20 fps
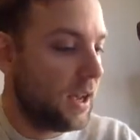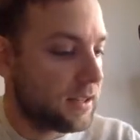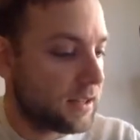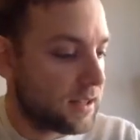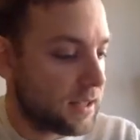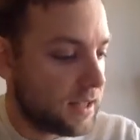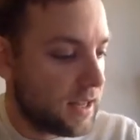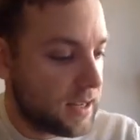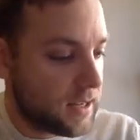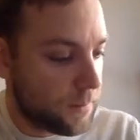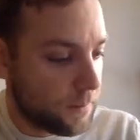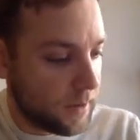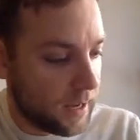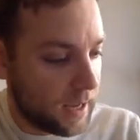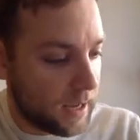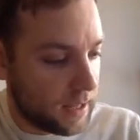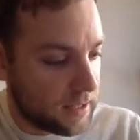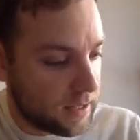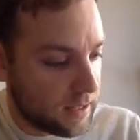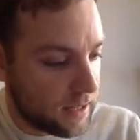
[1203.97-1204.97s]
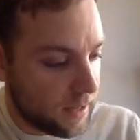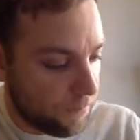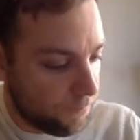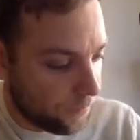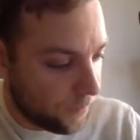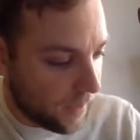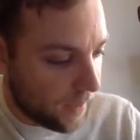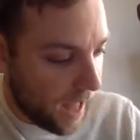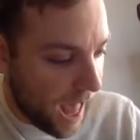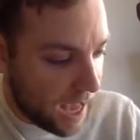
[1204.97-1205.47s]
So this means
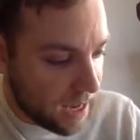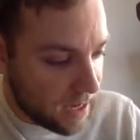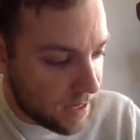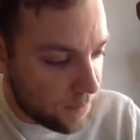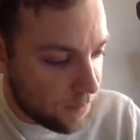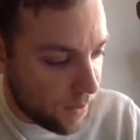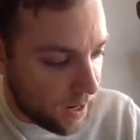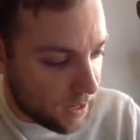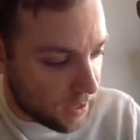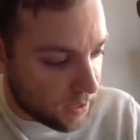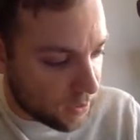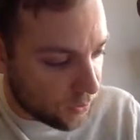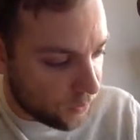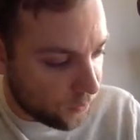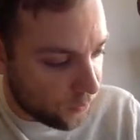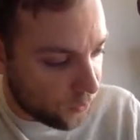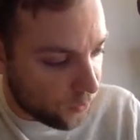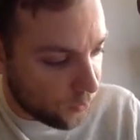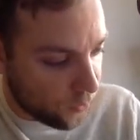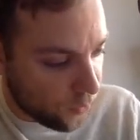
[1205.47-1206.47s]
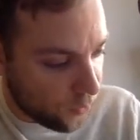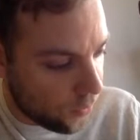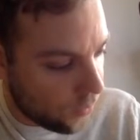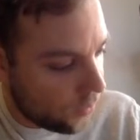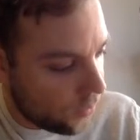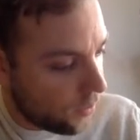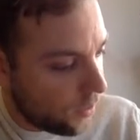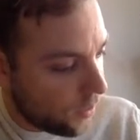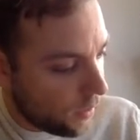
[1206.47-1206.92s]
x minus 4